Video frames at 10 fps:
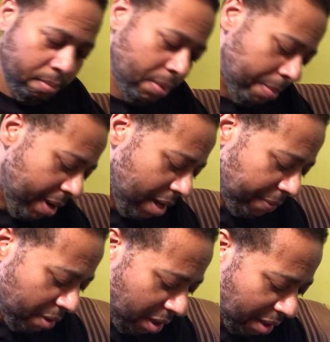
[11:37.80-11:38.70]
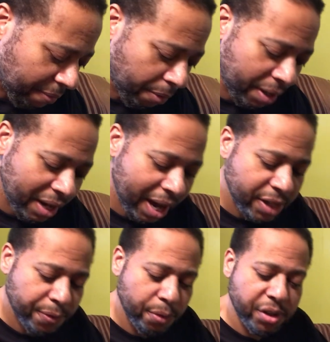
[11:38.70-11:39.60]
Man, if you're looking for a nice
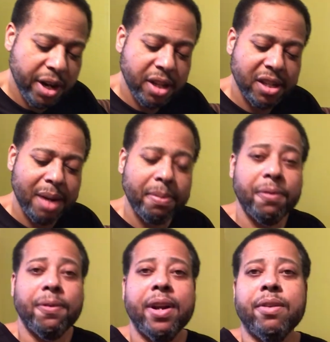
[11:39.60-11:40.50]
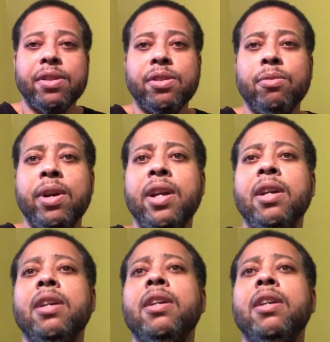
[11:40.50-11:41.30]
fougere type of fragrance to wear,